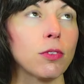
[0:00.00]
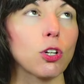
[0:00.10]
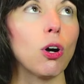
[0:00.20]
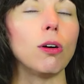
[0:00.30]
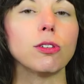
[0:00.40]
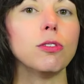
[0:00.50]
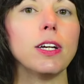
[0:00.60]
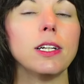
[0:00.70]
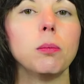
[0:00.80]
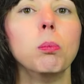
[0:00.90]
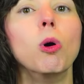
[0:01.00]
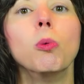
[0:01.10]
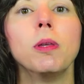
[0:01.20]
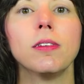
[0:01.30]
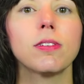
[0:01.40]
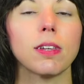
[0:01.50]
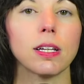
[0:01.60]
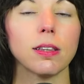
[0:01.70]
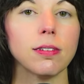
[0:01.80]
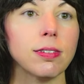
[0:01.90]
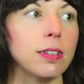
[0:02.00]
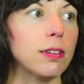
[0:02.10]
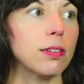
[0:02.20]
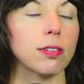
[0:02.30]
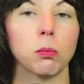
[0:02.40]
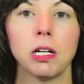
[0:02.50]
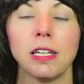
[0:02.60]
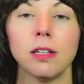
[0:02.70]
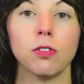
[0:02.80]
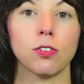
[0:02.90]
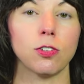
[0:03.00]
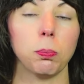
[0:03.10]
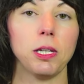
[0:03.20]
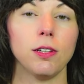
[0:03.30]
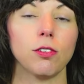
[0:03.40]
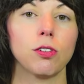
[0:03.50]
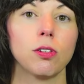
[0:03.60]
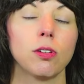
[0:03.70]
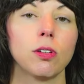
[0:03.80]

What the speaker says: cultivated moments like listening to someone give a speech.